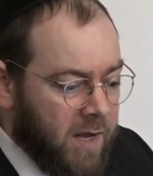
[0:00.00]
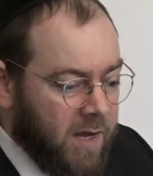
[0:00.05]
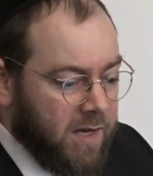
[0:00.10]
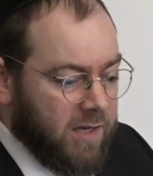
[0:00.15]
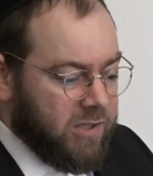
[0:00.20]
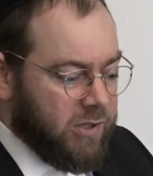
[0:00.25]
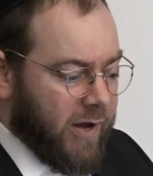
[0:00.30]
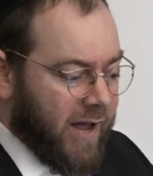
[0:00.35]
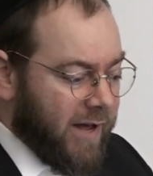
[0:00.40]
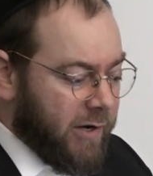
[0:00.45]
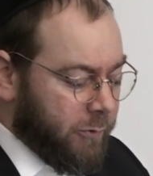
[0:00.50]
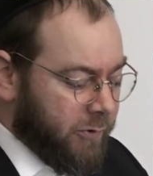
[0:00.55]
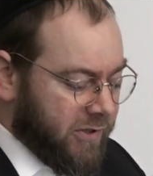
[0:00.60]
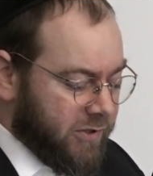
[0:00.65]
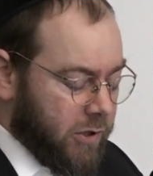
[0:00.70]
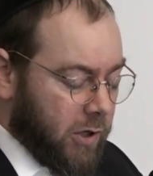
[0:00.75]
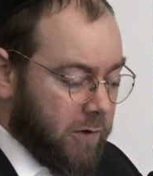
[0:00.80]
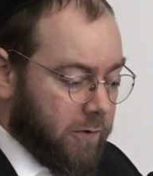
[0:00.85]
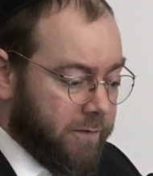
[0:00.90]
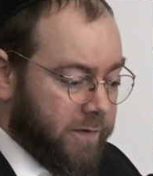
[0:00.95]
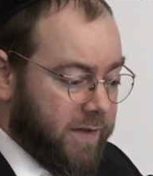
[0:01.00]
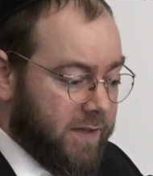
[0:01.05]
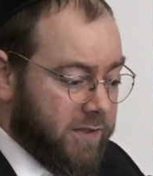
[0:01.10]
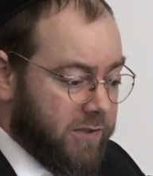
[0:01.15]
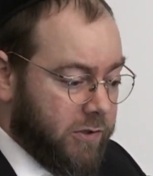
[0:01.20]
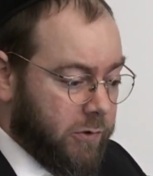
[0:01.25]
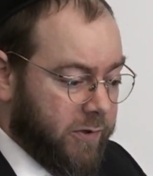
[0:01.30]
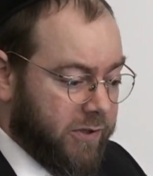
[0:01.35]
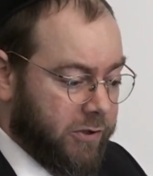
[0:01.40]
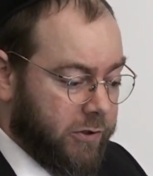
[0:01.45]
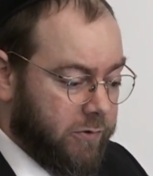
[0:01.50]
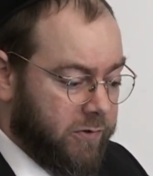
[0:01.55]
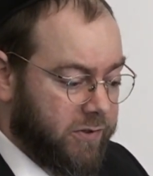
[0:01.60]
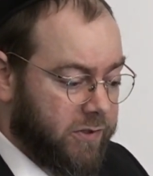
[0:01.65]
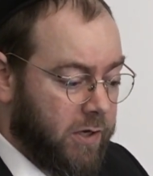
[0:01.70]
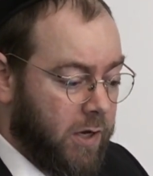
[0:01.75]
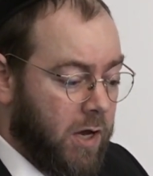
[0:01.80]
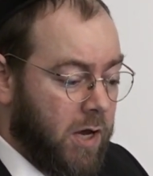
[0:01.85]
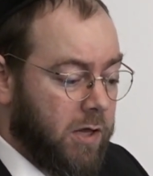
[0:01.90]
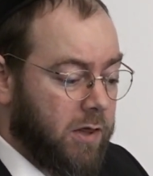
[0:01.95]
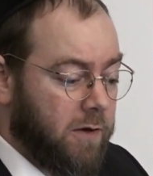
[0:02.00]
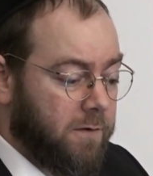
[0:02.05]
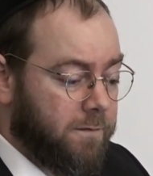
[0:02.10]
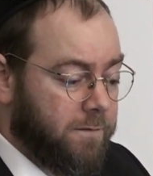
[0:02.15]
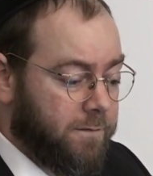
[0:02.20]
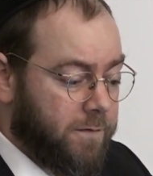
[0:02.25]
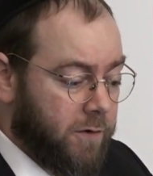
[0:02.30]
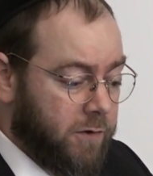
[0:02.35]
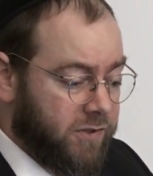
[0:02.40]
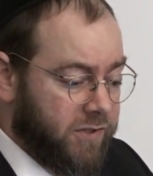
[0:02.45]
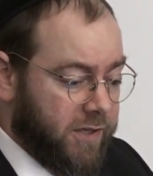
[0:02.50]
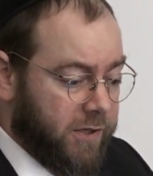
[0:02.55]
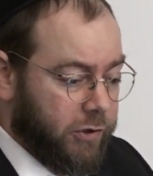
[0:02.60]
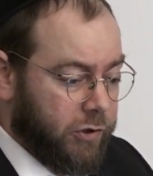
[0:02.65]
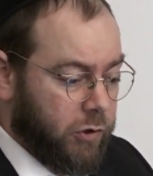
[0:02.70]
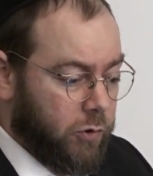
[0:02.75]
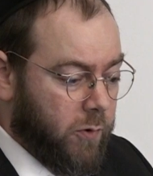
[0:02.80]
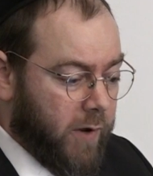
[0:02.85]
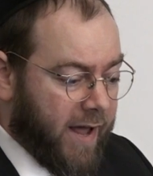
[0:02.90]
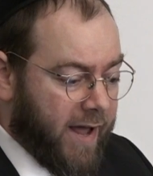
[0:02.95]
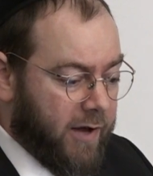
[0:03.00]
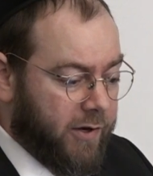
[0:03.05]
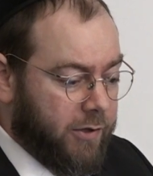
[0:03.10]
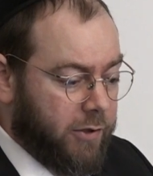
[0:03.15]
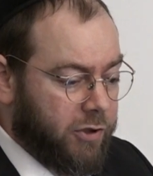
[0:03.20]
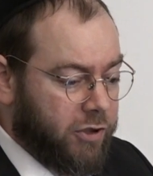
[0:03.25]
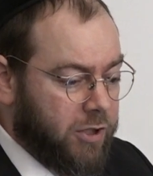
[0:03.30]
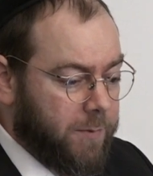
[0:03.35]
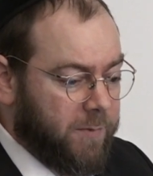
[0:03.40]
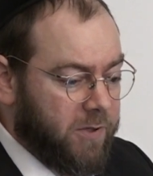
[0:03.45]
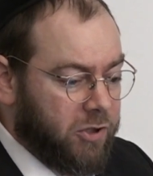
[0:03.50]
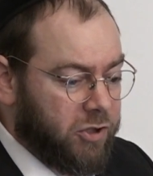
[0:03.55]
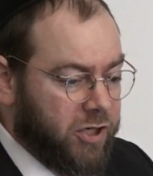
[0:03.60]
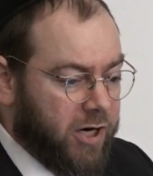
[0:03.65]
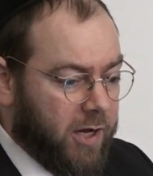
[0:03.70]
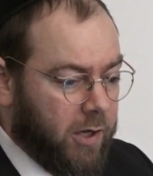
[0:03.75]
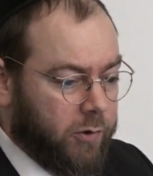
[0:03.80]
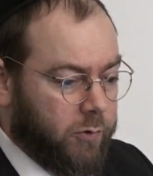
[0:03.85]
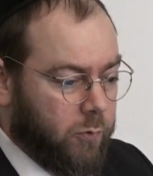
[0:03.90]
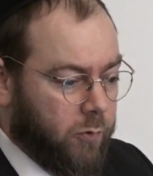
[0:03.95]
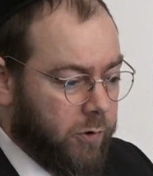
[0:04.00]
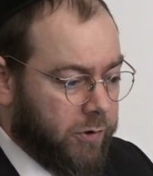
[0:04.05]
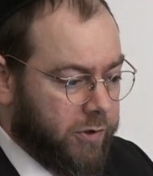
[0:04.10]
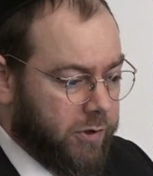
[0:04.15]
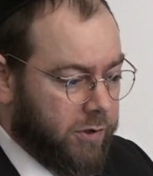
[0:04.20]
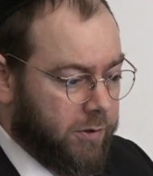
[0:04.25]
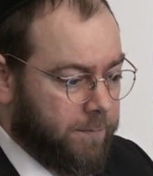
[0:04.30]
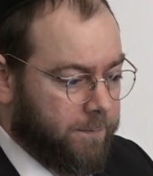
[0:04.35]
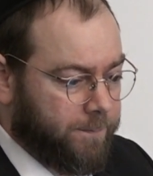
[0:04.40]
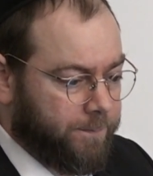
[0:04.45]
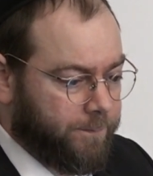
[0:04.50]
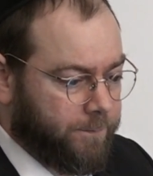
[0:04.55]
So how to resolve these two issues? The first issue, how do you ship the child order,